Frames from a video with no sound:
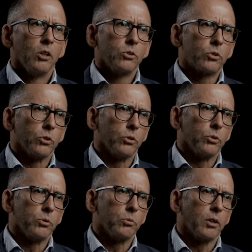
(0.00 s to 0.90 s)

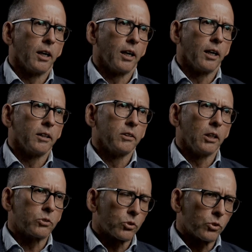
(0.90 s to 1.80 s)
to
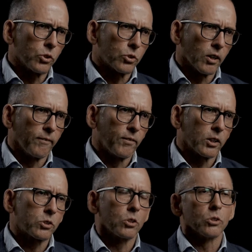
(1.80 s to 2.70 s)
institutional
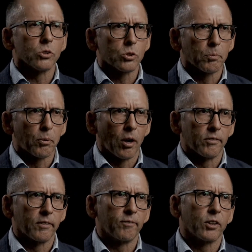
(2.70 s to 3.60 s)
investors to
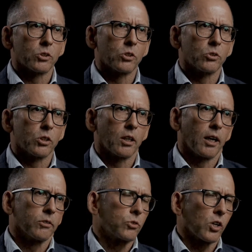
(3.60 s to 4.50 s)
private investors in
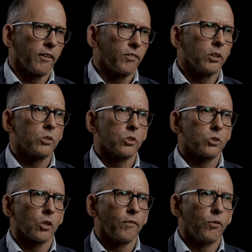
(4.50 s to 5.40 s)
our JVs and
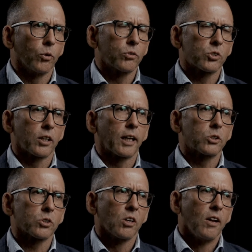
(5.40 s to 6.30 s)
so forth. So
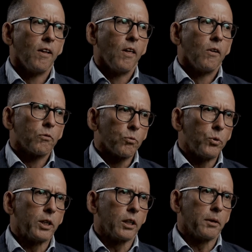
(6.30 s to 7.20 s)
that's
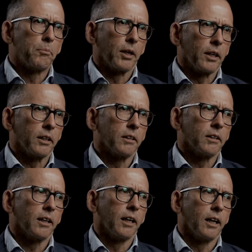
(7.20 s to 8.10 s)
really been
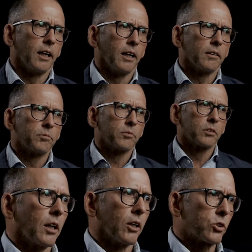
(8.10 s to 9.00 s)

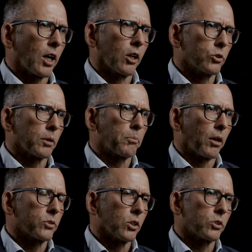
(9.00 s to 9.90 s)
a challenging
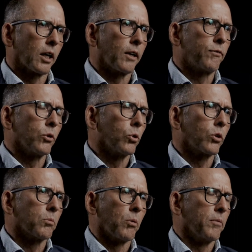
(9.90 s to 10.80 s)
process. And if you look
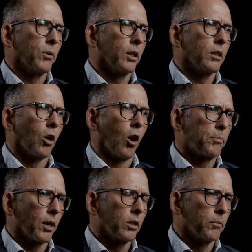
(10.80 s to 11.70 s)
at when we
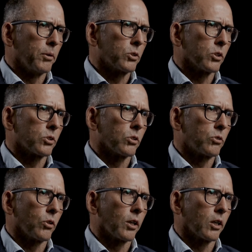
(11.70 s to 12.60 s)
IPO'd the business in
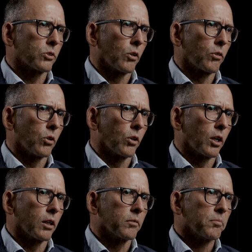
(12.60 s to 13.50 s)

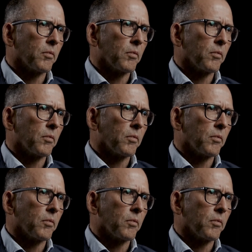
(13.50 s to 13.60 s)
2013,